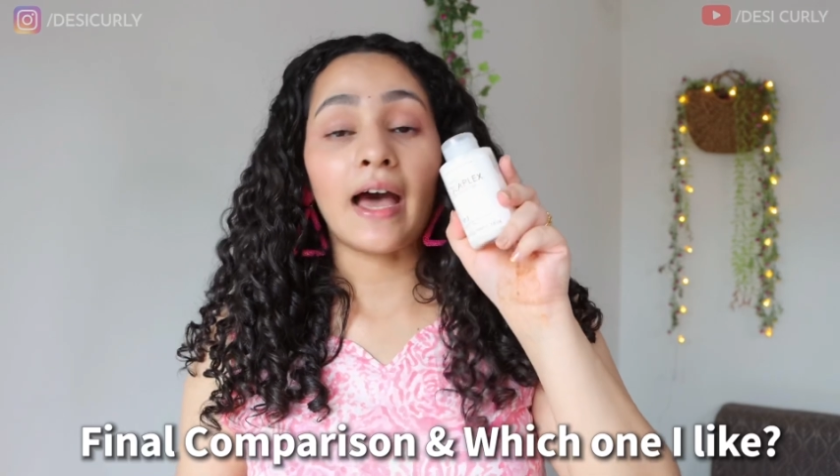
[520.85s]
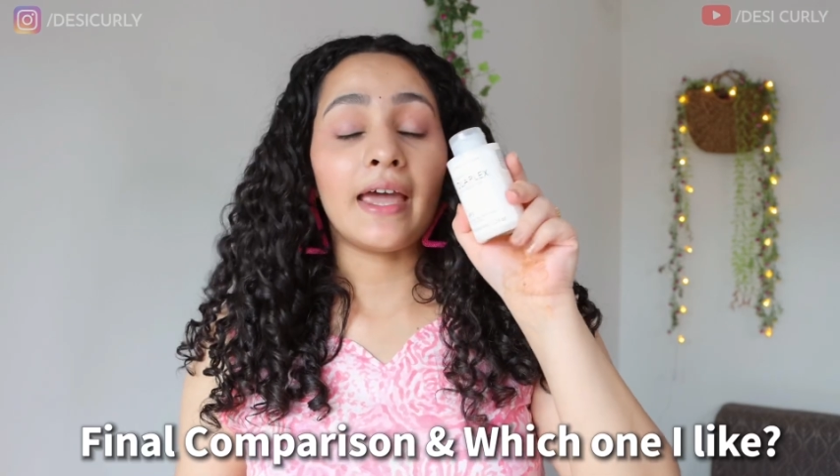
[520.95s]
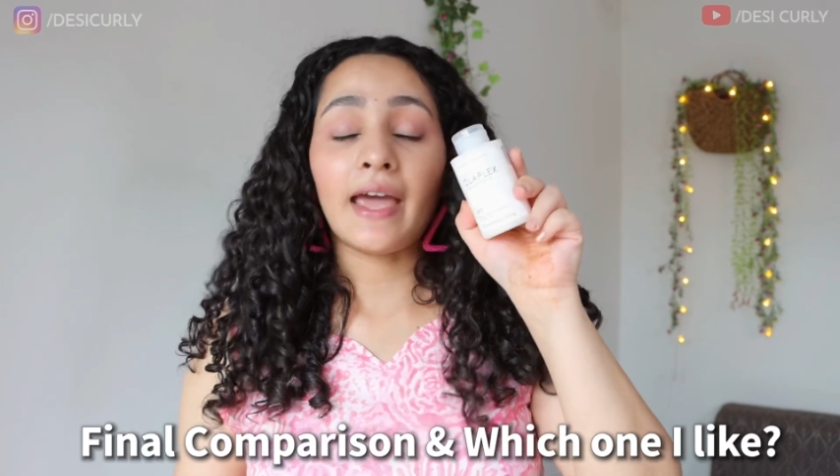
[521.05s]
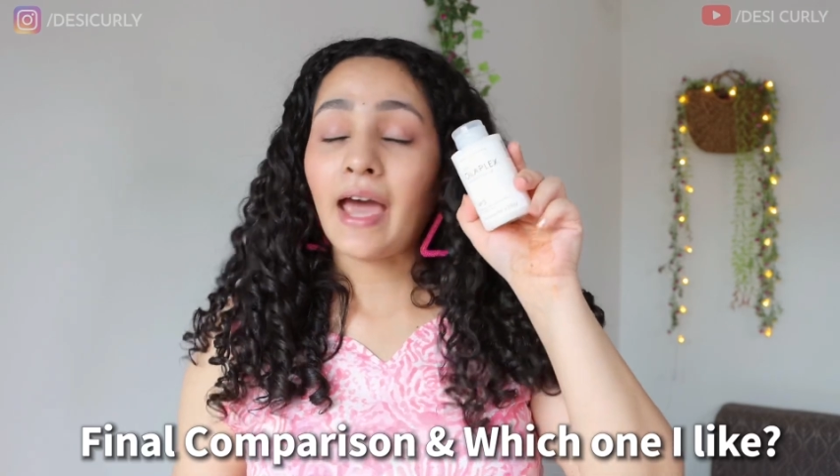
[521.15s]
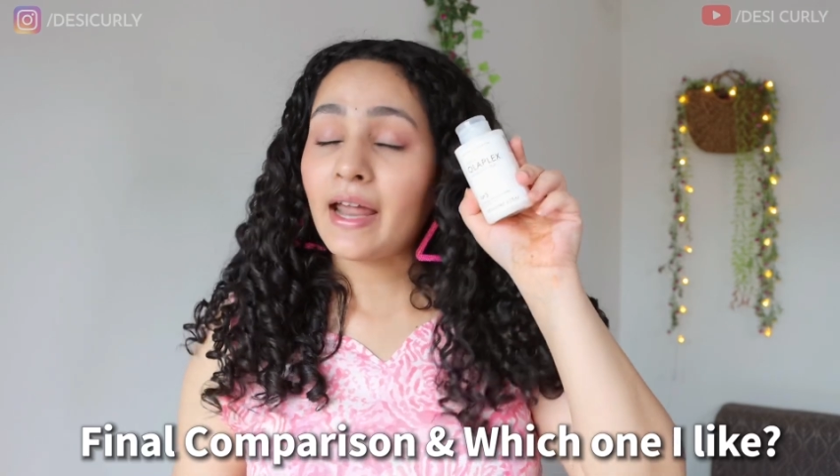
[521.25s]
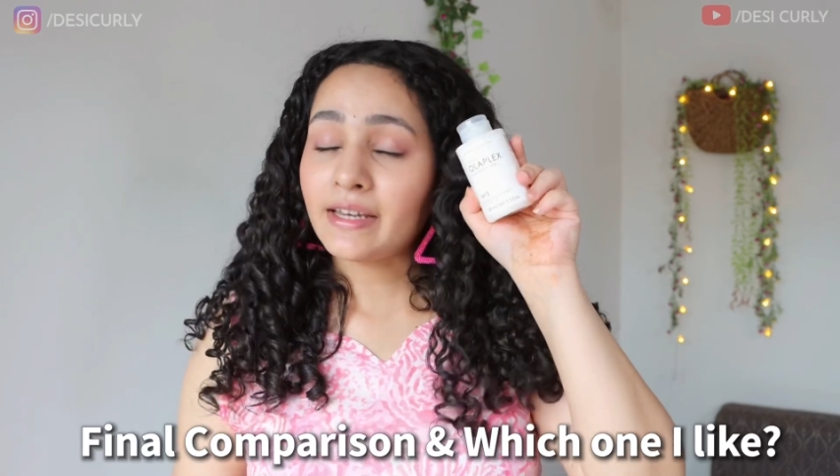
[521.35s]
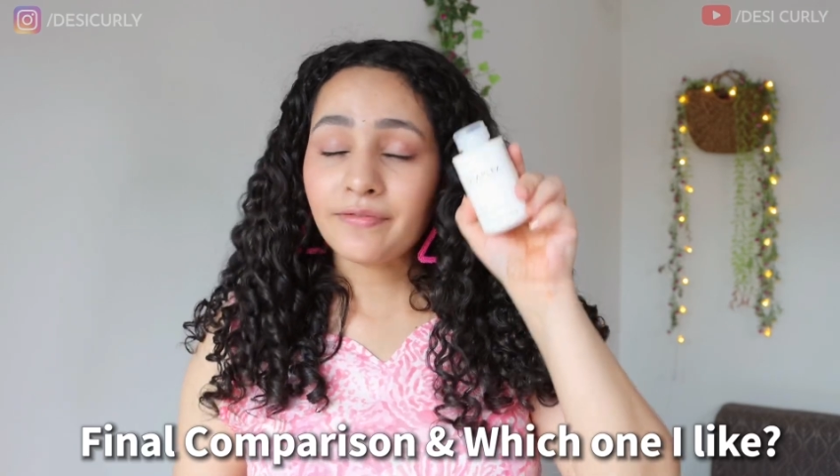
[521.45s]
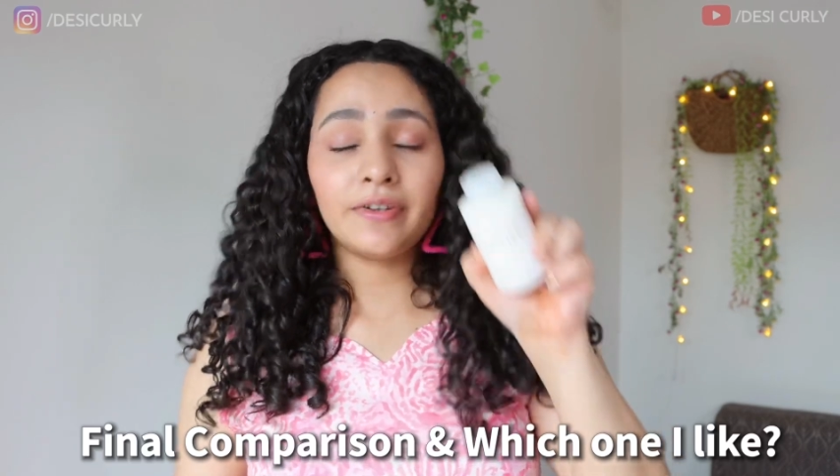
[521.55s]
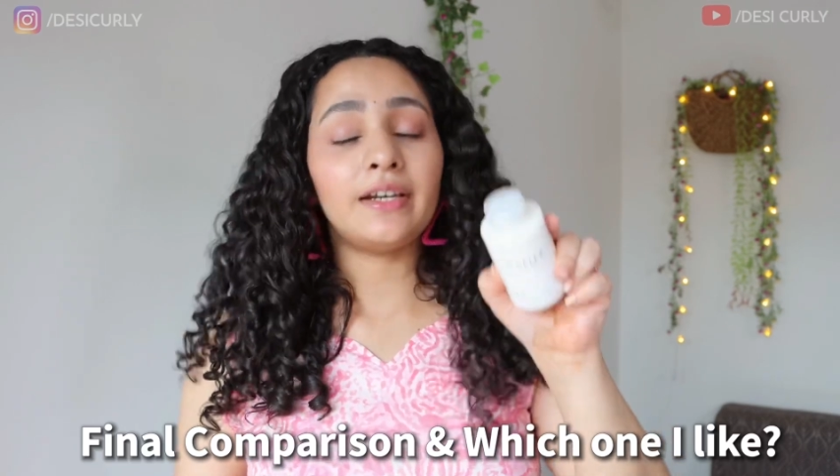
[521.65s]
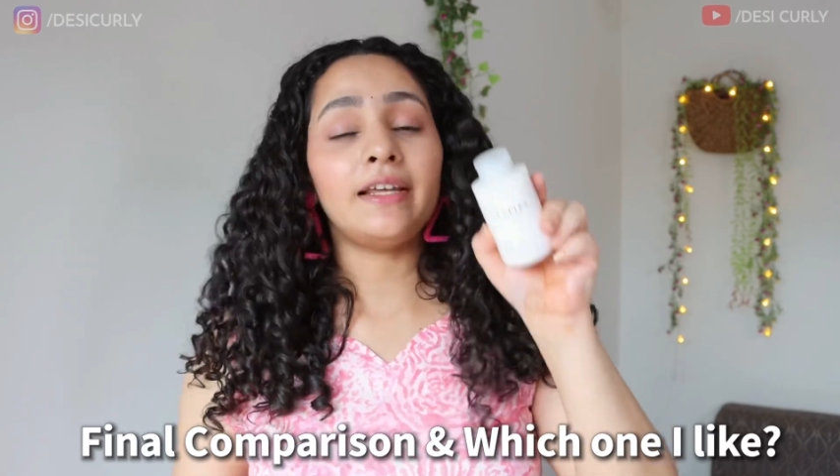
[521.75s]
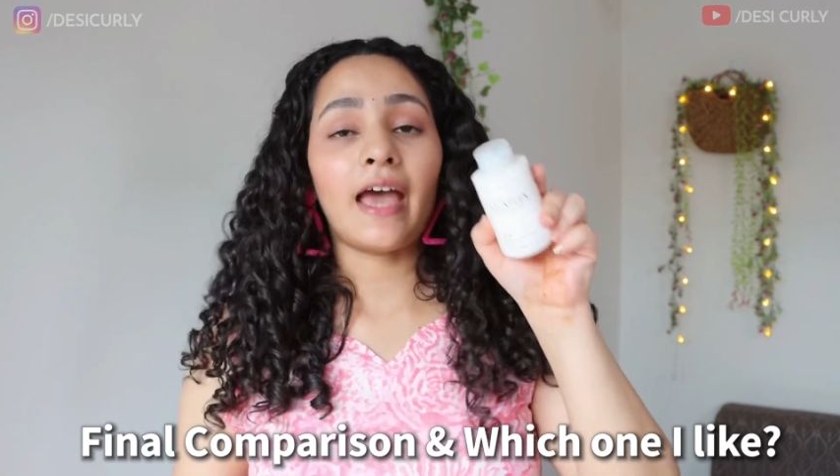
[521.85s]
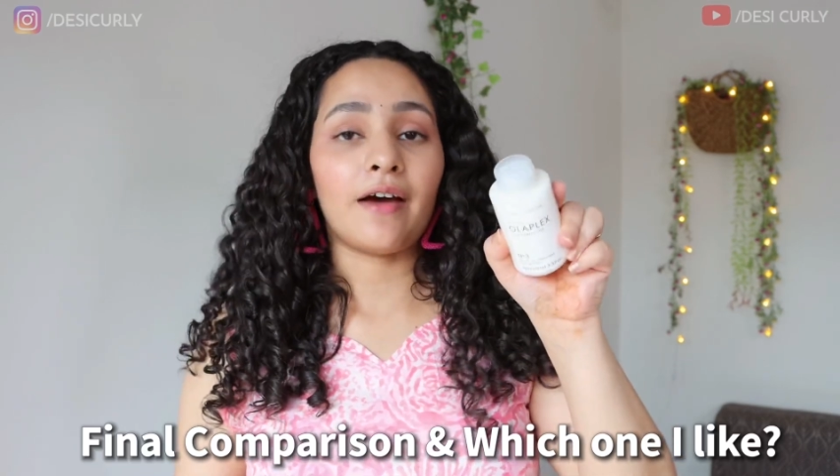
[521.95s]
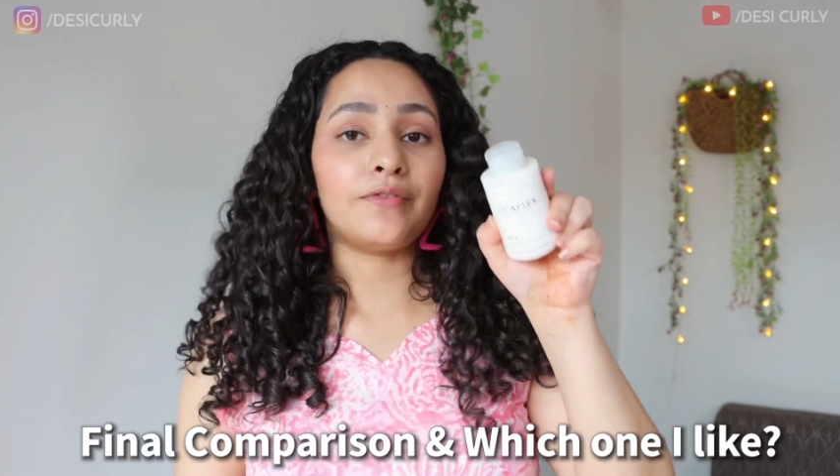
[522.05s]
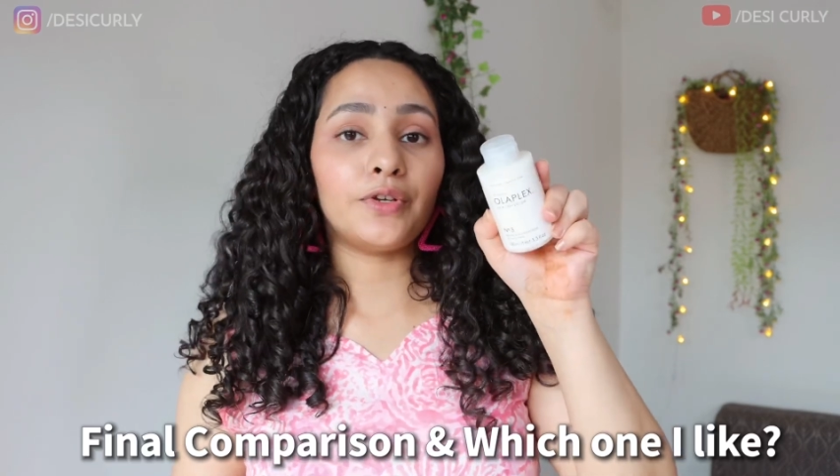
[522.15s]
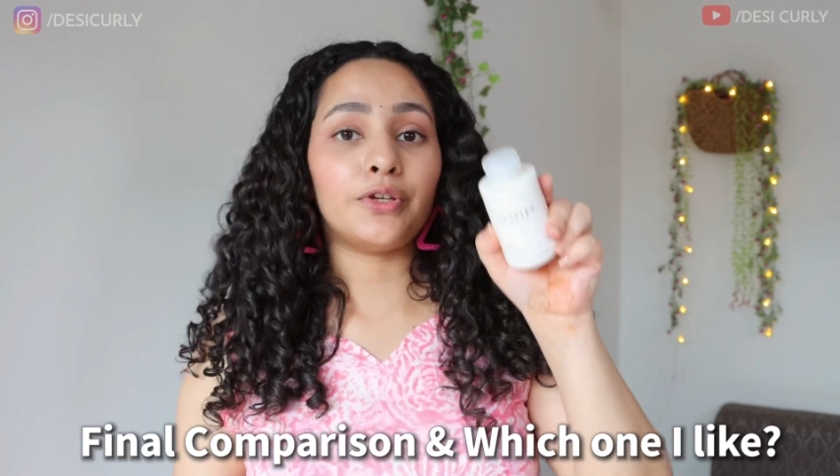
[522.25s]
I definitely have